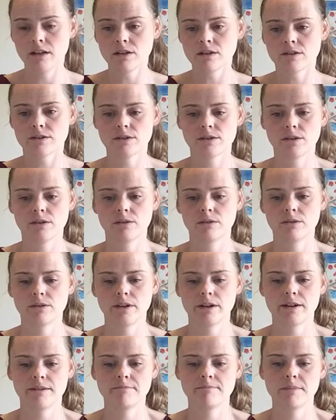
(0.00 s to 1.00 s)
So
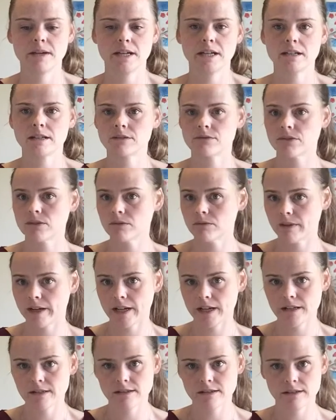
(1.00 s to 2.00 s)
there are many different
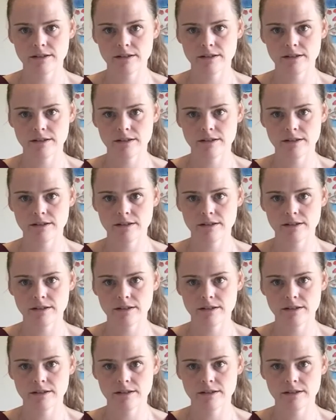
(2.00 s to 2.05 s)
ways.